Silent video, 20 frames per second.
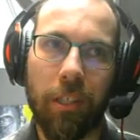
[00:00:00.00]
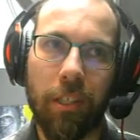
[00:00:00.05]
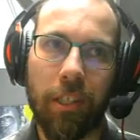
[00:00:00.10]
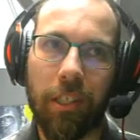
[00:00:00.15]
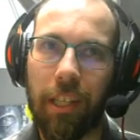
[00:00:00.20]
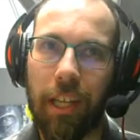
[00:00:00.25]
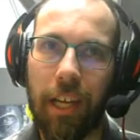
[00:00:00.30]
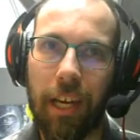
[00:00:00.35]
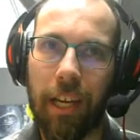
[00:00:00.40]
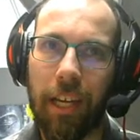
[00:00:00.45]

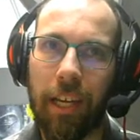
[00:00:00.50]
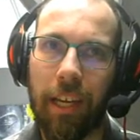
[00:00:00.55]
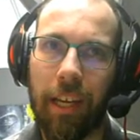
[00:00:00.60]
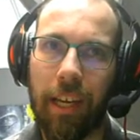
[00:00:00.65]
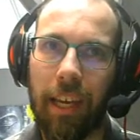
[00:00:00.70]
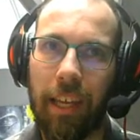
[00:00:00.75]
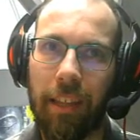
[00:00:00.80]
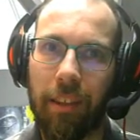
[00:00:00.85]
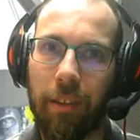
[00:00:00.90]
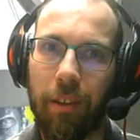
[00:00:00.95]
was
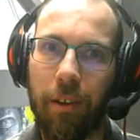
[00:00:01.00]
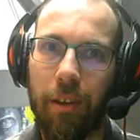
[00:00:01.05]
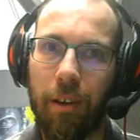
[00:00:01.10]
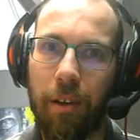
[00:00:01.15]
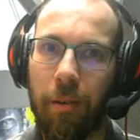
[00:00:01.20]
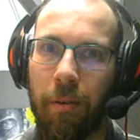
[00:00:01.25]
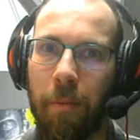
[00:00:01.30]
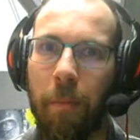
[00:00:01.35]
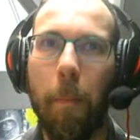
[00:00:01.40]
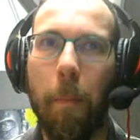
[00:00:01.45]
like
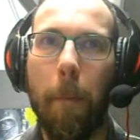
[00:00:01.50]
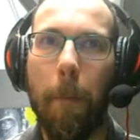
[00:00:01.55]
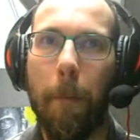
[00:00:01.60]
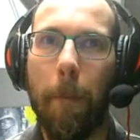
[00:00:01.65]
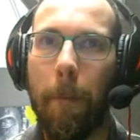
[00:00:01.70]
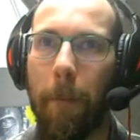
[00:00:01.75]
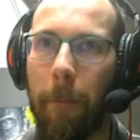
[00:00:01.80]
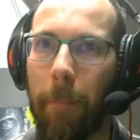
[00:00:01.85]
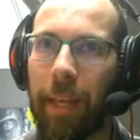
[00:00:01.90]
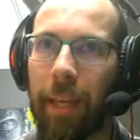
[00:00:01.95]
in the
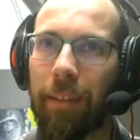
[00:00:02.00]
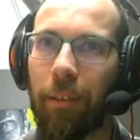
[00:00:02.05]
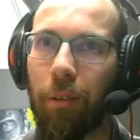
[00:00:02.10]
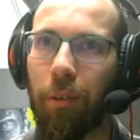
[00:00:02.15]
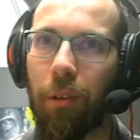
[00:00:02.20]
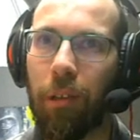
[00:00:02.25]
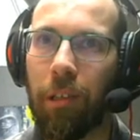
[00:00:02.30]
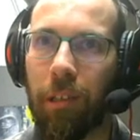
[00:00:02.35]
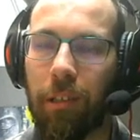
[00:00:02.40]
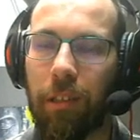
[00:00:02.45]

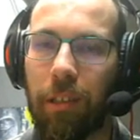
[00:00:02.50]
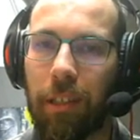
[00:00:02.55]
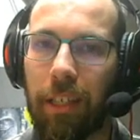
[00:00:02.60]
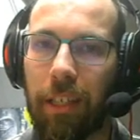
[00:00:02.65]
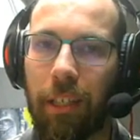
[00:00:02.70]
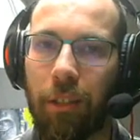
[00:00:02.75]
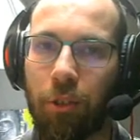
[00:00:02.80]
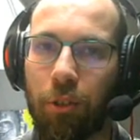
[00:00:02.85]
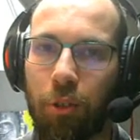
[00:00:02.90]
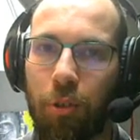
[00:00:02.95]
middle
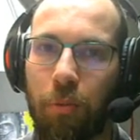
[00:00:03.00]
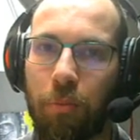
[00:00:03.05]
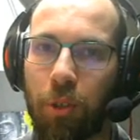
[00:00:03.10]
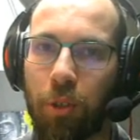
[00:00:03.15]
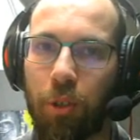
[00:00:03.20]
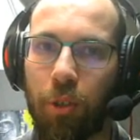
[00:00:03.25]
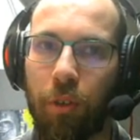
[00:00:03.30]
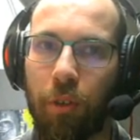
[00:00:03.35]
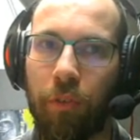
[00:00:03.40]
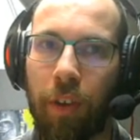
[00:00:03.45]
in
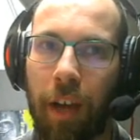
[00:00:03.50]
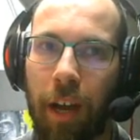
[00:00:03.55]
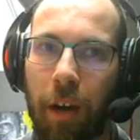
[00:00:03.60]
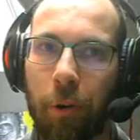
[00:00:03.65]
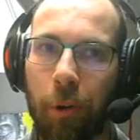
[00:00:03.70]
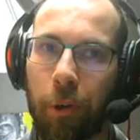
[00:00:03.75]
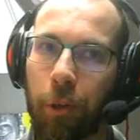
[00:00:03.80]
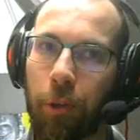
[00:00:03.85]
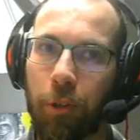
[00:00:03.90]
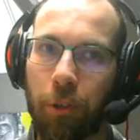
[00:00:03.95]
terms
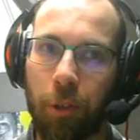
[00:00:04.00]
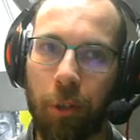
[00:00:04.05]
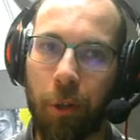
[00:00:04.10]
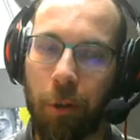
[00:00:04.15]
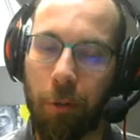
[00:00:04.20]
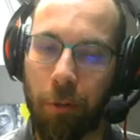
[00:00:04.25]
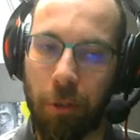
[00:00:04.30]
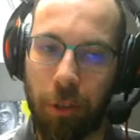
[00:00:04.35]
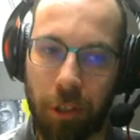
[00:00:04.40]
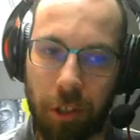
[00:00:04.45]
of how
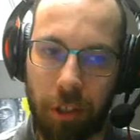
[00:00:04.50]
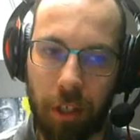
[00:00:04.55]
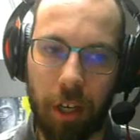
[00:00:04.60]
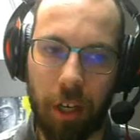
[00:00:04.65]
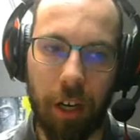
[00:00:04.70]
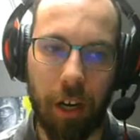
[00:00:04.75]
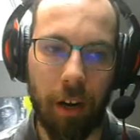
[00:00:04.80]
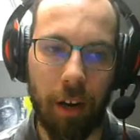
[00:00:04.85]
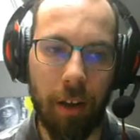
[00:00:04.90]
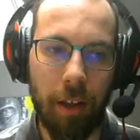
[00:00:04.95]
good the
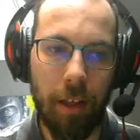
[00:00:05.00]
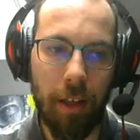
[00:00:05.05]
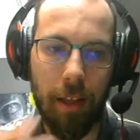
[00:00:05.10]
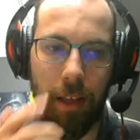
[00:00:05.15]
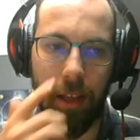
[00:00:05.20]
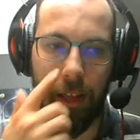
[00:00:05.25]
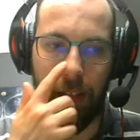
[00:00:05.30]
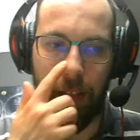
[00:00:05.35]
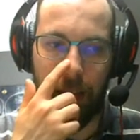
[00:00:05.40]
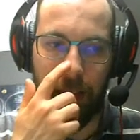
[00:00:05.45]
coaches are.
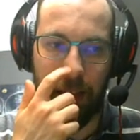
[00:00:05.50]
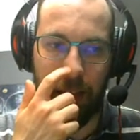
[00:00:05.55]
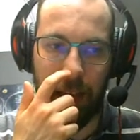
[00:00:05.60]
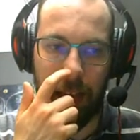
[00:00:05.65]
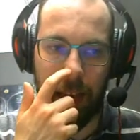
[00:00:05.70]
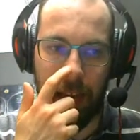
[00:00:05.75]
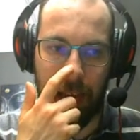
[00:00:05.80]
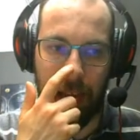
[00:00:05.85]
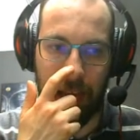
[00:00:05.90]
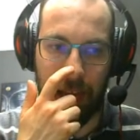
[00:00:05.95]

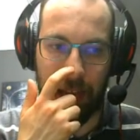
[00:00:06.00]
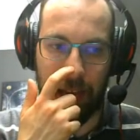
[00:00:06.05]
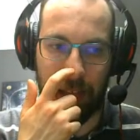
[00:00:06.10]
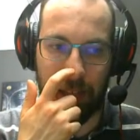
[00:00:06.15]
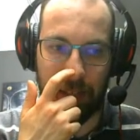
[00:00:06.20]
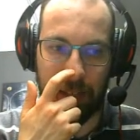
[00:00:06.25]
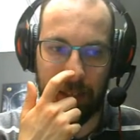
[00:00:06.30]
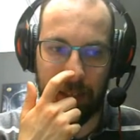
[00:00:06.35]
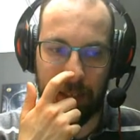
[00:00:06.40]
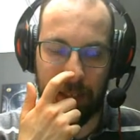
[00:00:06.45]

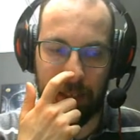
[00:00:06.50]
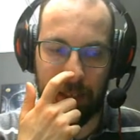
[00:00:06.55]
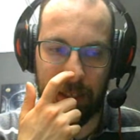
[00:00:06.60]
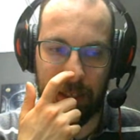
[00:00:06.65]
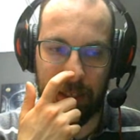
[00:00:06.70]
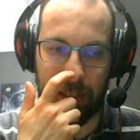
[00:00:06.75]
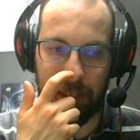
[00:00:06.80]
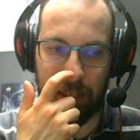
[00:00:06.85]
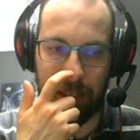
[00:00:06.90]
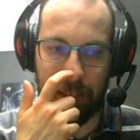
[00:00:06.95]
And
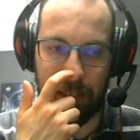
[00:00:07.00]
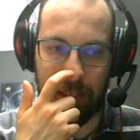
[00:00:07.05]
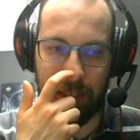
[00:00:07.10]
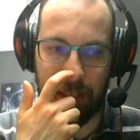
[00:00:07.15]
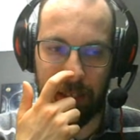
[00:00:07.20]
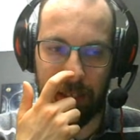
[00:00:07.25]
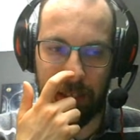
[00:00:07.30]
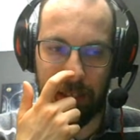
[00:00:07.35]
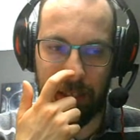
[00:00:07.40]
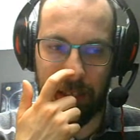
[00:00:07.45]

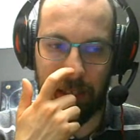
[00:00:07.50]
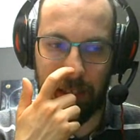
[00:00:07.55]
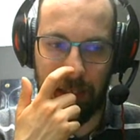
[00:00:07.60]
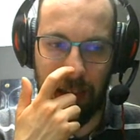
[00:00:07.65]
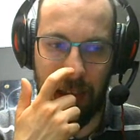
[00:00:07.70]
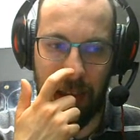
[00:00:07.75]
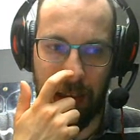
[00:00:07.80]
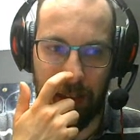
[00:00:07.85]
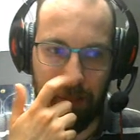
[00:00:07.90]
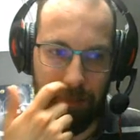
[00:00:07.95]

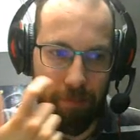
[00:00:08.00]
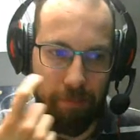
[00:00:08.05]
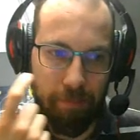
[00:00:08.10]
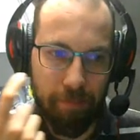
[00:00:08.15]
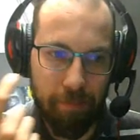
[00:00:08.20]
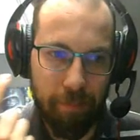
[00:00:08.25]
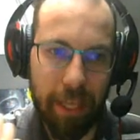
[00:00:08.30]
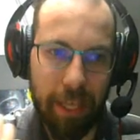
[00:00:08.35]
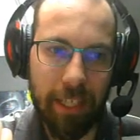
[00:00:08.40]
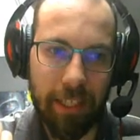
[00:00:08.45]

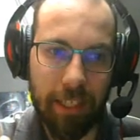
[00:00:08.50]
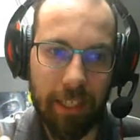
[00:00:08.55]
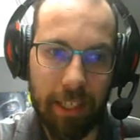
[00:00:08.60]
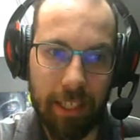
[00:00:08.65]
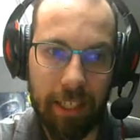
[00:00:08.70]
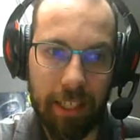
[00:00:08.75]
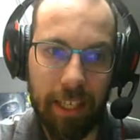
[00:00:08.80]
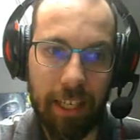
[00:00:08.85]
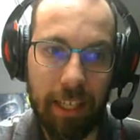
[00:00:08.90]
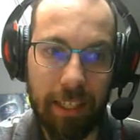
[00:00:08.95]
yeah,
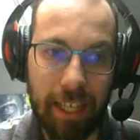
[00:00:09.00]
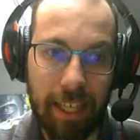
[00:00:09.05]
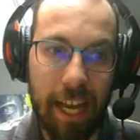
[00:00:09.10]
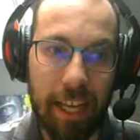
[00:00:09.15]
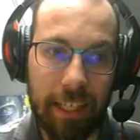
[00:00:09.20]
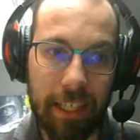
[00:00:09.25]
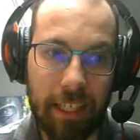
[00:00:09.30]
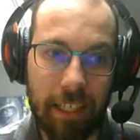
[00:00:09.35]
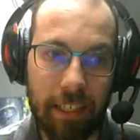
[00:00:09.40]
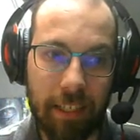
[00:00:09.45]

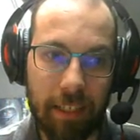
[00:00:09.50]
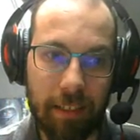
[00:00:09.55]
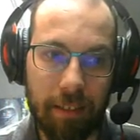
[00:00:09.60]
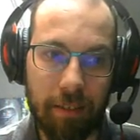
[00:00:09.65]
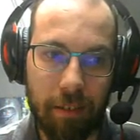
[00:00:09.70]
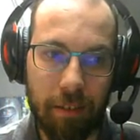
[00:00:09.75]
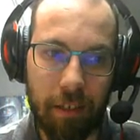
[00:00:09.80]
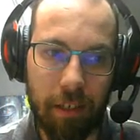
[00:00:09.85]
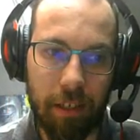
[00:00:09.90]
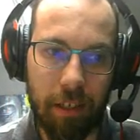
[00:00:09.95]
basically that
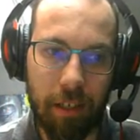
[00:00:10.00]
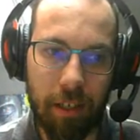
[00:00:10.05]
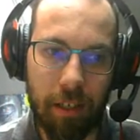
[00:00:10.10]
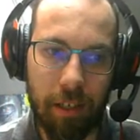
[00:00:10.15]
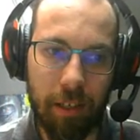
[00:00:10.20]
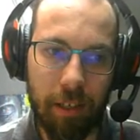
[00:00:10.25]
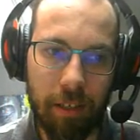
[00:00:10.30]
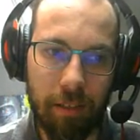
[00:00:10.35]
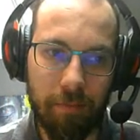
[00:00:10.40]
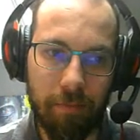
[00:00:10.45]
is
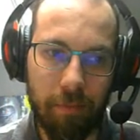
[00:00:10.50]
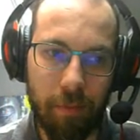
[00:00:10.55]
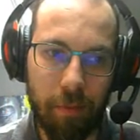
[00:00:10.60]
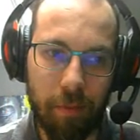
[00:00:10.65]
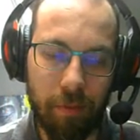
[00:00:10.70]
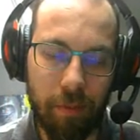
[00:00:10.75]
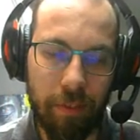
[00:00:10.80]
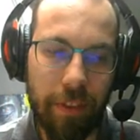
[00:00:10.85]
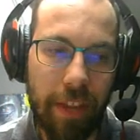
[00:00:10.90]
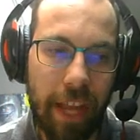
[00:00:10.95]
the
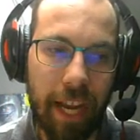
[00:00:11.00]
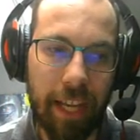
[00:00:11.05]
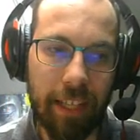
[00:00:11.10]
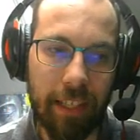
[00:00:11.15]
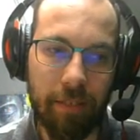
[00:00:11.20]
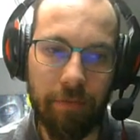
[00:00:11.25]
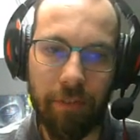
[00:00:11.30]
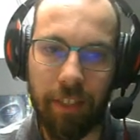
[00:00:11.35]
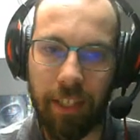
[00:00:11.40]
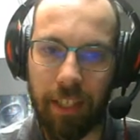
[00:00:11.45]

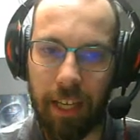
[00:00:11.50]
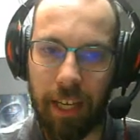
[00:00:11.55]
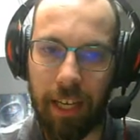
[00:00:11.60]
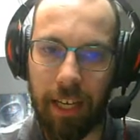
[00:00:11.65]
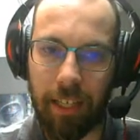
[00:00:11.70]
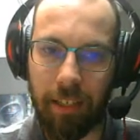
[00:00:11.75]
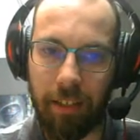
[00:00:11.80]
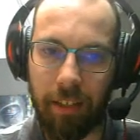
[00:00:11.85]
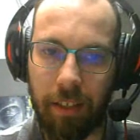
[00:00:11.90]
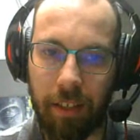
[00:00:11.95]
negative
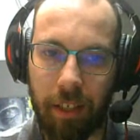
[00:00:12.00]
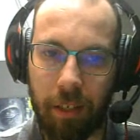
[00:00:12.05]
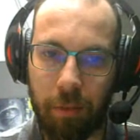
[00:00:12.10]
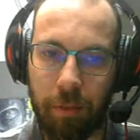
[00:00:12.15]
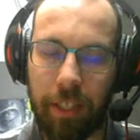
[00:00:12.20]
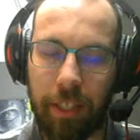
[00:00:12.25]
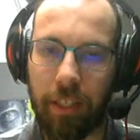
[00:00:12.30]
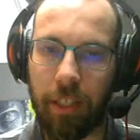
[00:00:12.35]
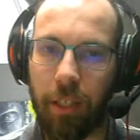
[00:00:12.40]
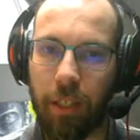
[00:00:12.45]
side,
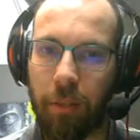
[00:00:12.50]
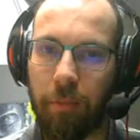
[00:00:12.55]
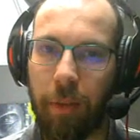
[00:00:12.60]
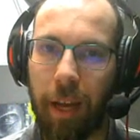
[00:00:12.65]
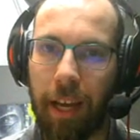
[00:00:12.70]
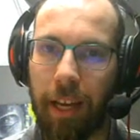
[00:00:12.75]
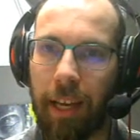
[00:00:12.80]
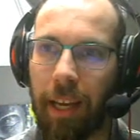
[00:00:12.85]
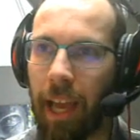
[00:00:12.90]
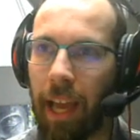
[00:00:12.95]
the
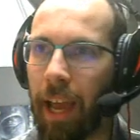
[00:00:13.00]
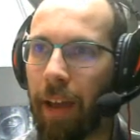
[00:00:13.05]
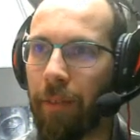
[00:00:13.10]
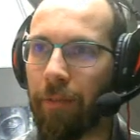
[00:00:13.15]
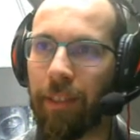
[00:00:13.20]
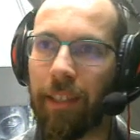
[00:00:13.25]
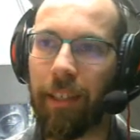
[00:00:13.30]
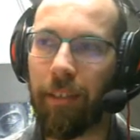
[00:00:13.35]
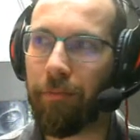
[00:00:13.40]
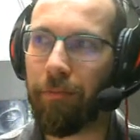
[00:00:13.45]
criticism I
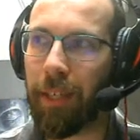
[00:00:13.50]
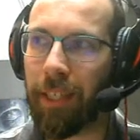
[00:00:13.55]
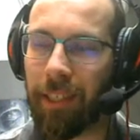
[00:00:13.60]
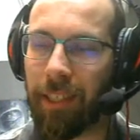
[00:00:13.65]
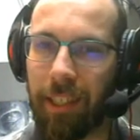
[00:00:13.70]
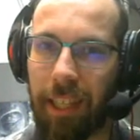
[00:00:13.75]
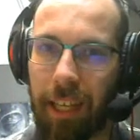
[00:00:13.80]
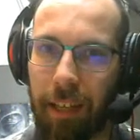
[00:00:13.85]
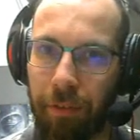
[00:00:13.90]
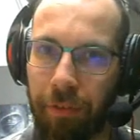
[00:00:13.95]
have to
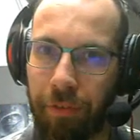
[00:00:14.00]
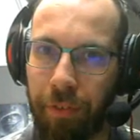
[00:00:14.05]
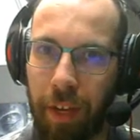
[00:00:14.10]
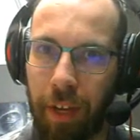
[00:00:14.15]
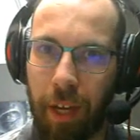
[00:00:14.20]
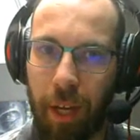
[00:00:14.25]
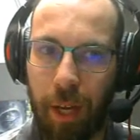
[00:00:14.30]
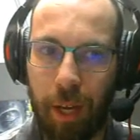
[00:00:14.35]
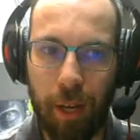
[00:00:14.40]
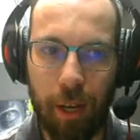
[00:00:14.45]
give
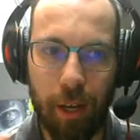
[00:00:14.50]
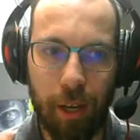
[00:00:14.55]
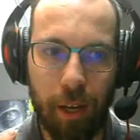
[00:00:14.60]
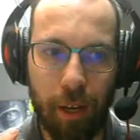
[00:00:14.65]
myself